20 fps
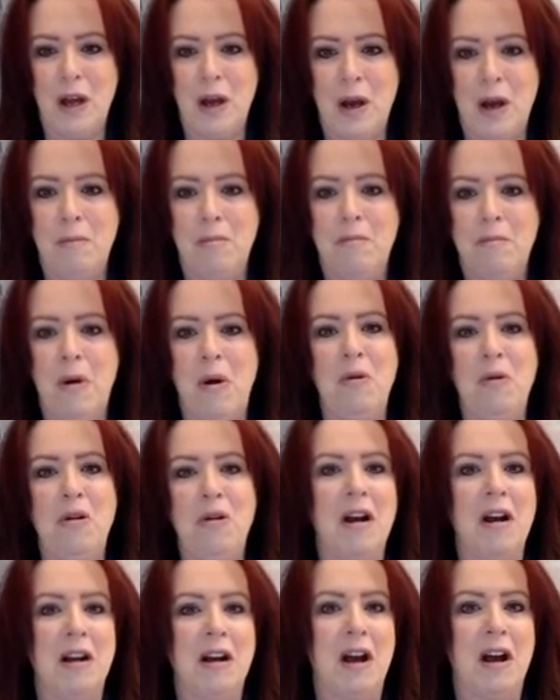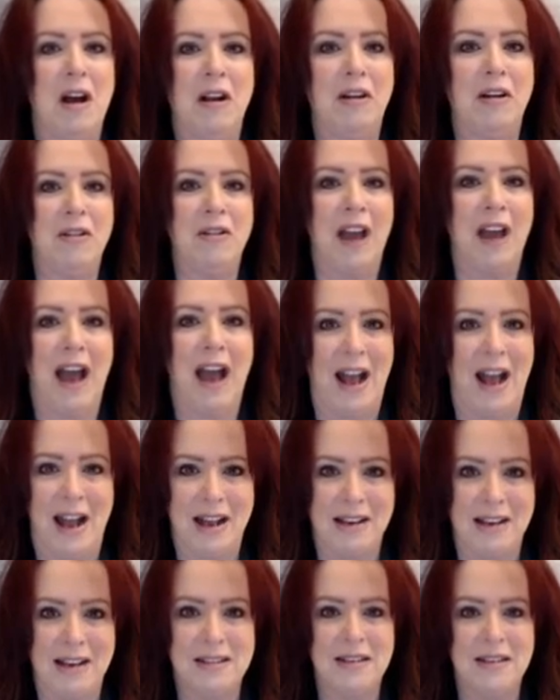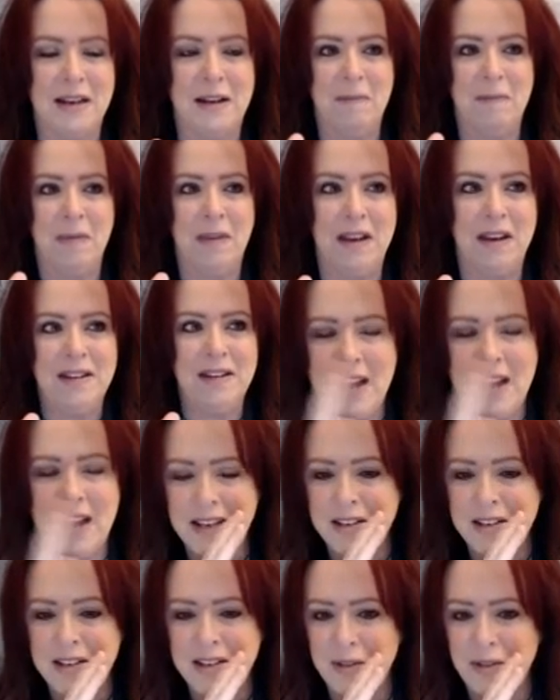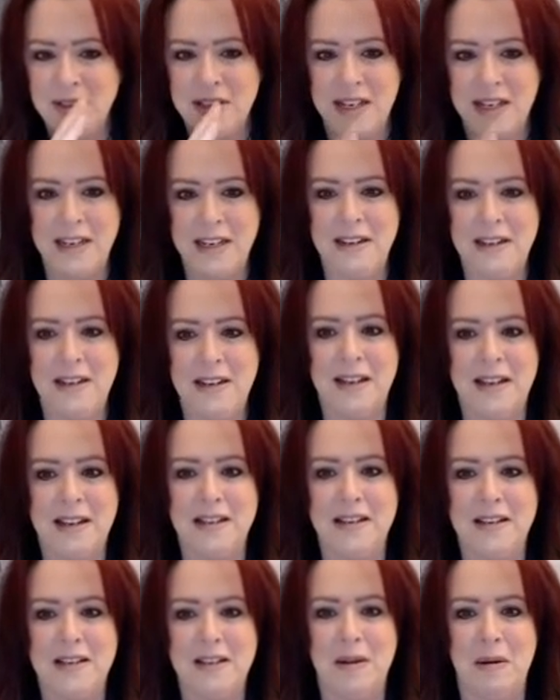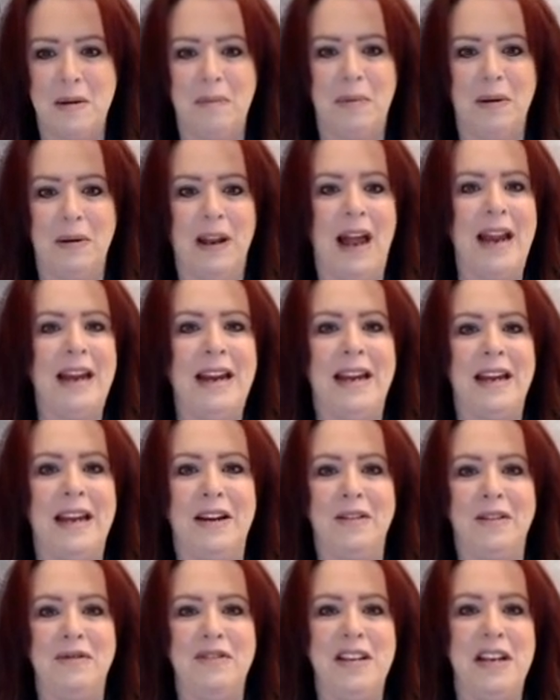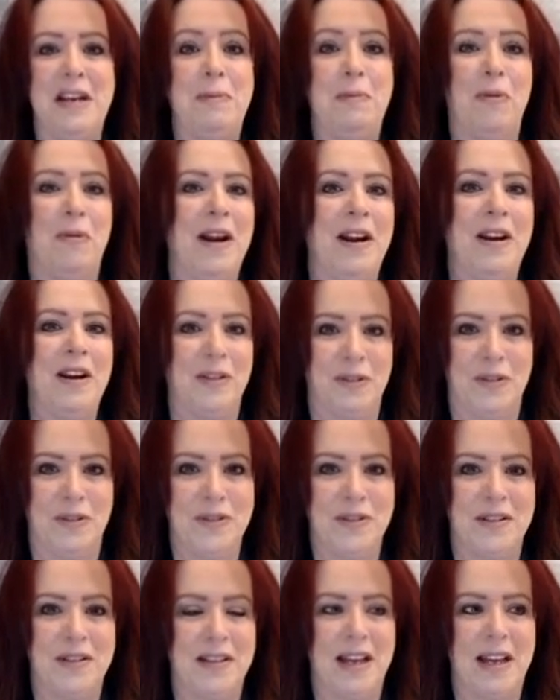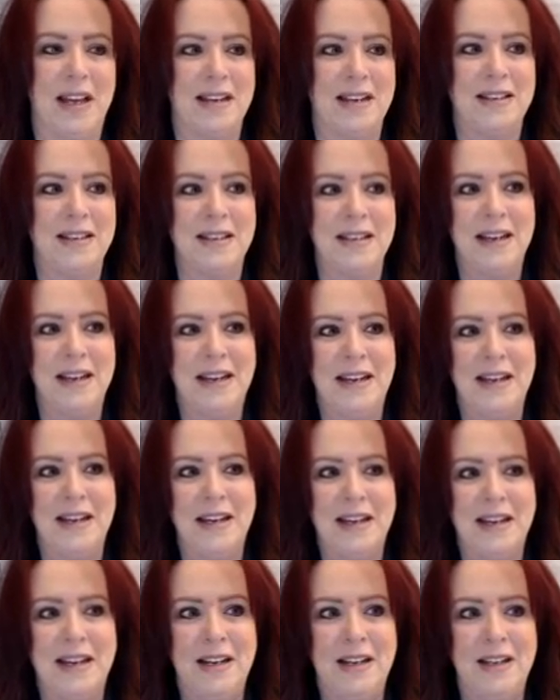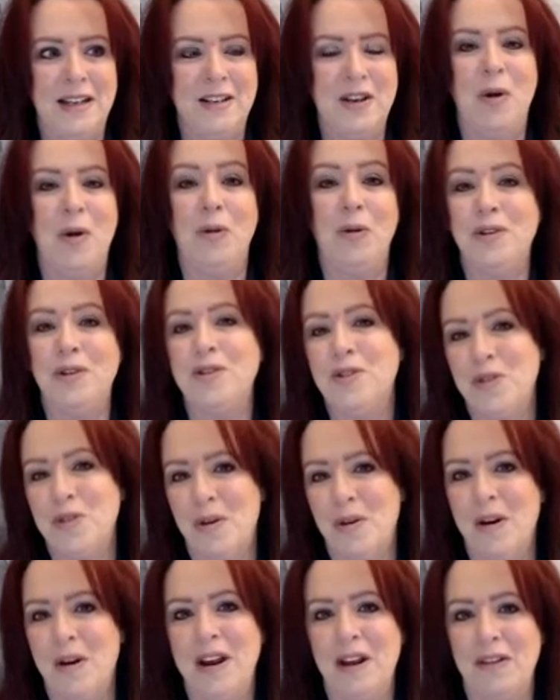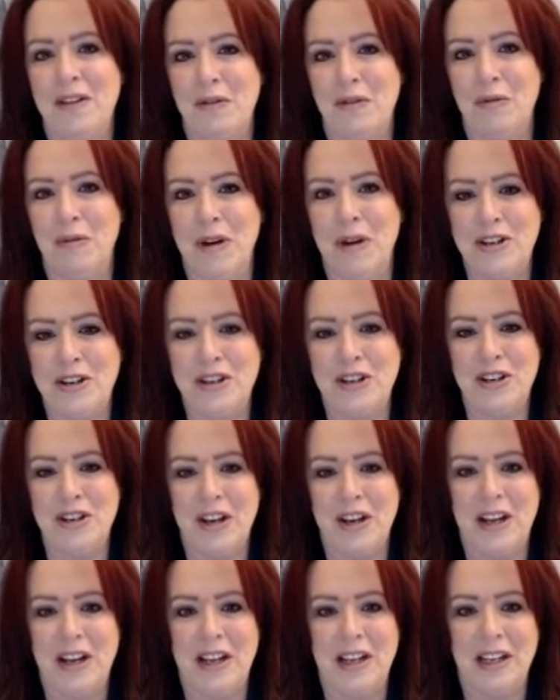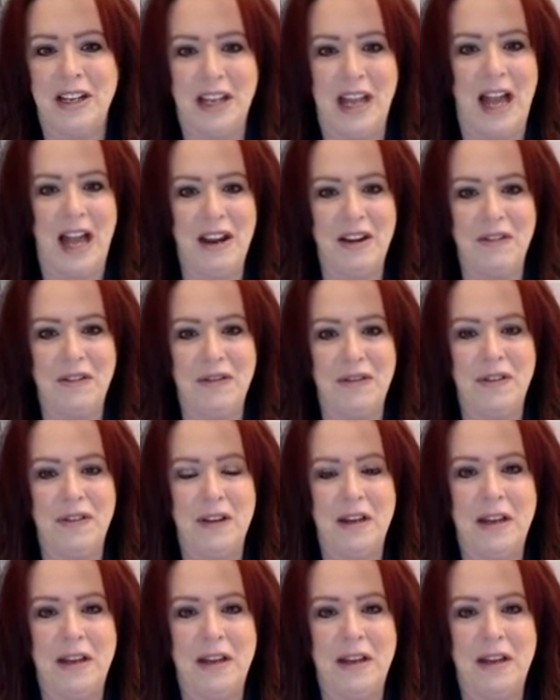mocha-colored eyes, nestled in this blanket of deep wrinkles that told a story of a rich life.